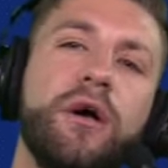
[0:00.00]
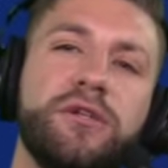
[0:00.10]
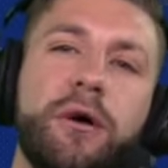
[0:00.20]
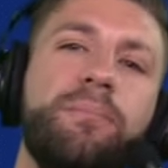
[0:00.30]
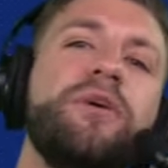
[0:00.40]

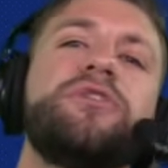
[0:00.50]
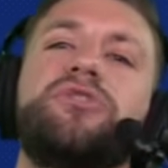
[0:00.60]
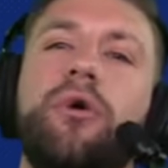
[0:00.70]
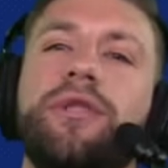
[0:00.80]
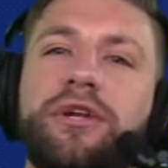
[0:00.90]
So please
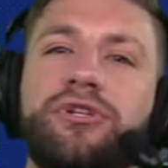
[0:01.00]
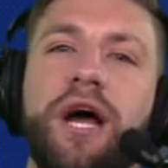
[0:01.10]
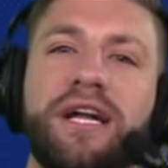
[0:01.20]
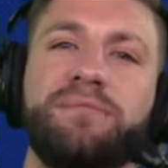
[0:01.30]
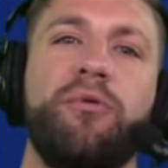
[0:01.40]
join the
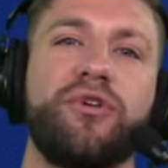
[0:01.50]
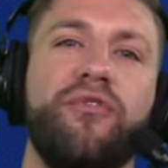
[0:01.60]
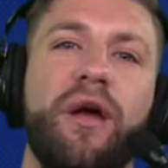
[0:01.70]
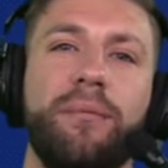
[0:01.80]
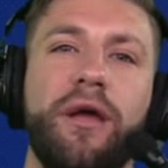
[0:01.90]
Chat Sports
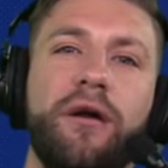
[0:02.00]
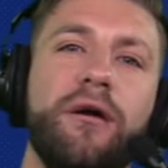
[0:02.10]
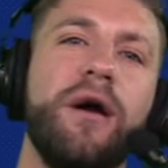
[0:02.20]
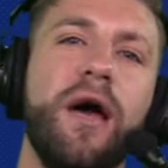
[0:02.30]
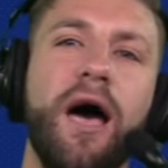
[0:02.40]
family here.